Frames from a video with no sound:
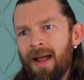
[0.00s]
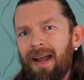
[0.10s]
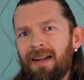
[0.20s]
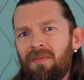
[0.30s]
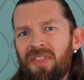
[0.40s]

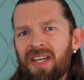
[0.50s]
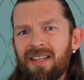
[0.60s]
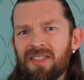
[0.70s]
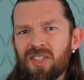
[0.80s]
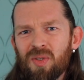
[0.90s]
And then
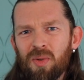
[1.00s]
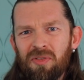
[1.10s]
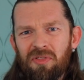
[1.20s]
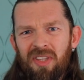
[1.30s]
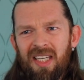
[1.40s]
it's sort
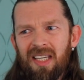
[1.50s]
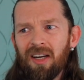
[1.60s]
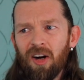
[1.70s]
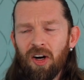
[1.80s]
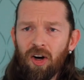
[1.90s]
of
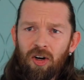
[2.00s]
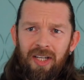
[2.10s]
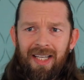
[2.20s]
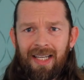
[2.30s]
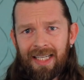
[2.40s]
the
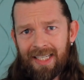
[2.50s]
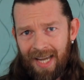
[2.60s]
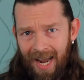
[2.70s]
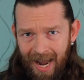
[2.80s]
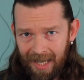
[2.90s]
herding
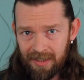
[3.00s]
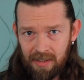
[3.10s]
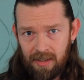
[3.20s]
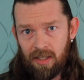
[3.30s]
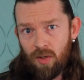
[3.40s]

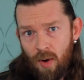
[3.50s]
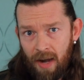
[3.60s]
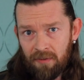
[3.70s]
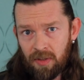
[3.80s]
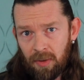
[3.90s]
cats that you
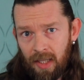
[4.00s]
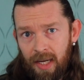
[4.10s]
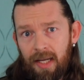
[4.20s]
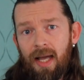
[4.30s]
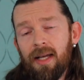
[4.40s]
have to
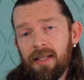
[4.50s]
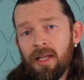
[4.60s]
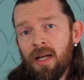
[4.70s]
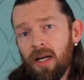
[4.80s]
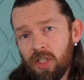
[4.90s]
play as
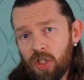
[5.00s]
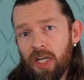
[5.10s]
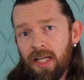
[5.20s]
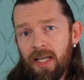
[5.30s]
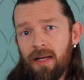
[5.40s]
a
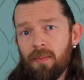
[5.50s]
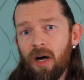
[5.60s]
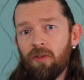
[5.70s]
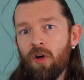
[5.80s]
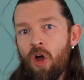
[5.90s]
GM
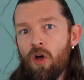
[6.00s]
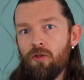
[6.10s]
of